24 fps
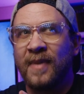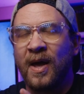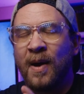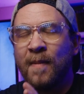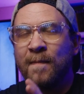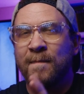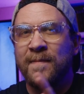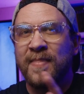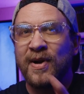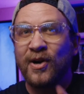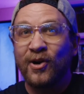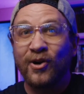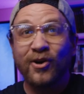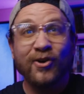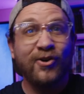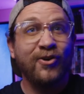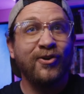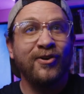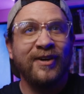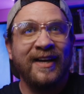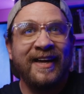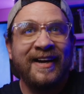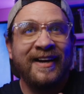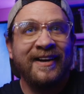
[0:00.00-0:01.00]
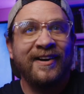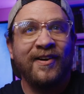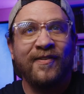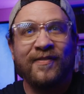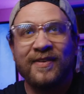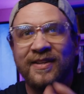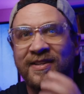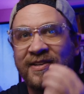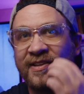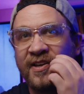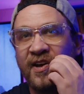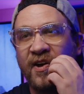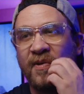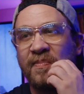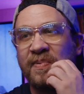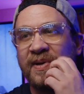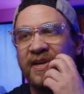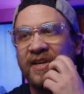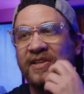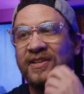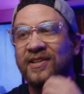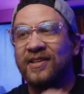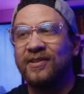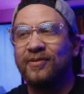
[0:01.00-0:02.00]
miracle in and of itself,
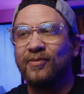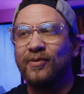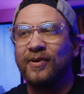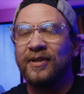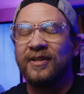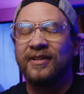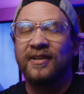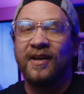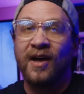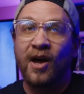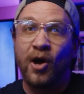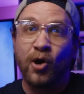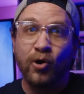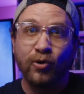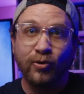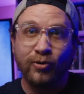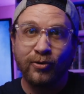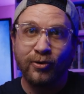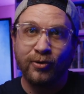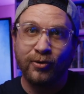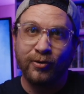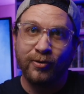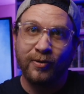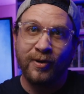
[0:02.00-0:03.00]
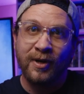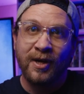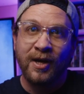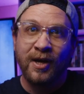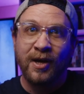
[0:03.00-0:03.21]
because this was a Hulu